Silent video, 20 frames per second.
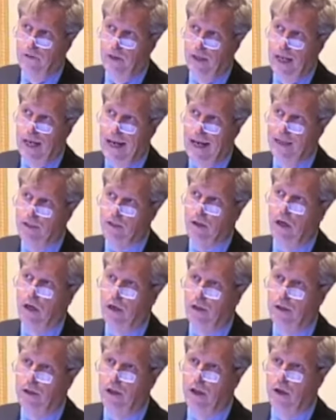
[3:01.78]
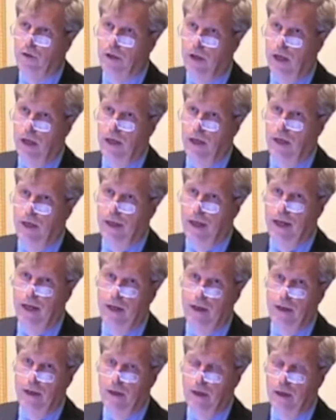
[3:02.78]
that has a hard coat on it,
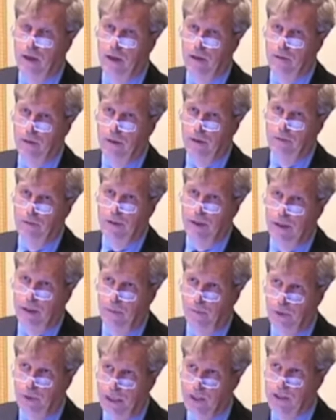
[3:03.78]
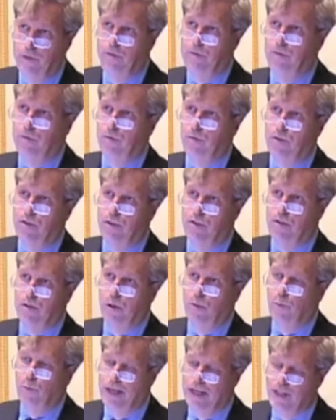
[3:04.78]
an
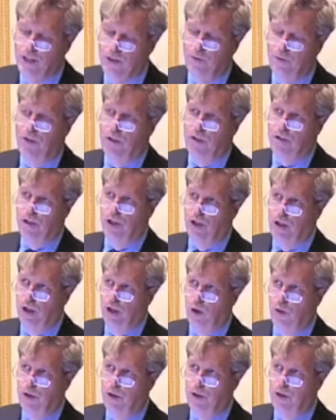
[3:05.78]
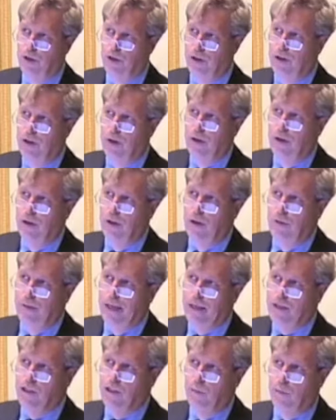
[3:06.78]
abrasion-resistant coat.
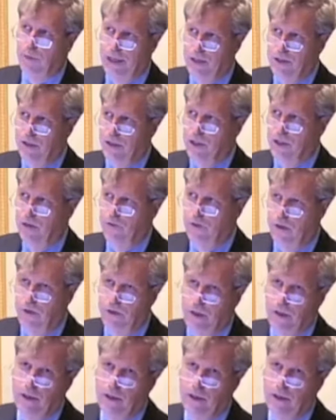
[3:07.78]
That's the basis, and then